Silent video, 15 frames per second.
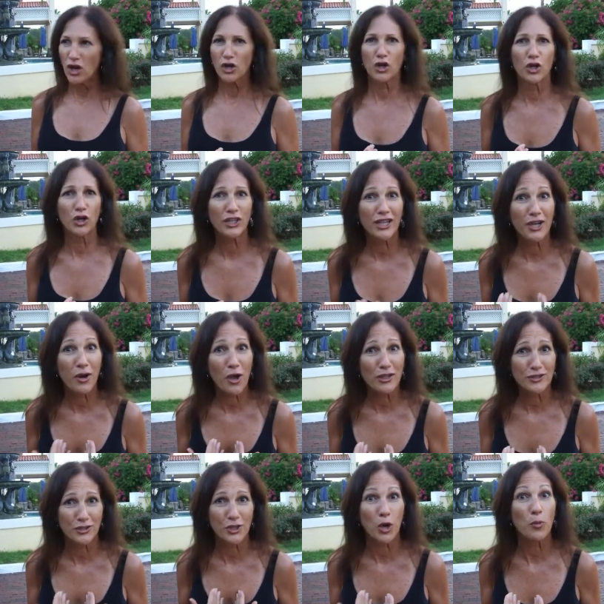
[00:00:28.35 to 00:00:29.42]
could it
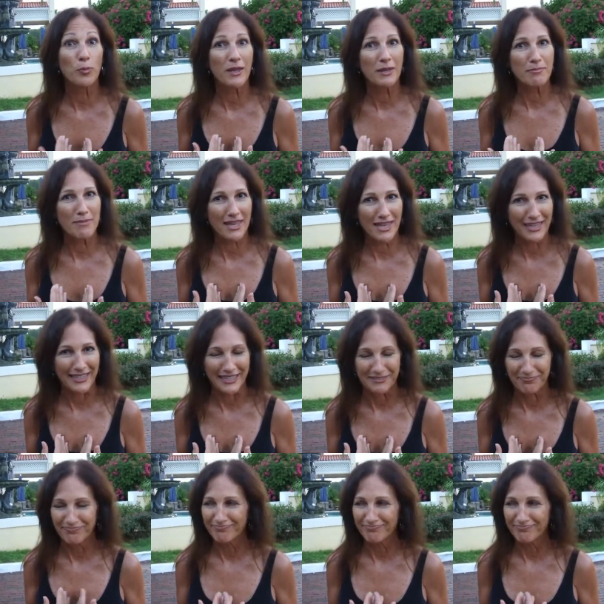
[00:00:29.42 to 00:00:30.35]
also be me?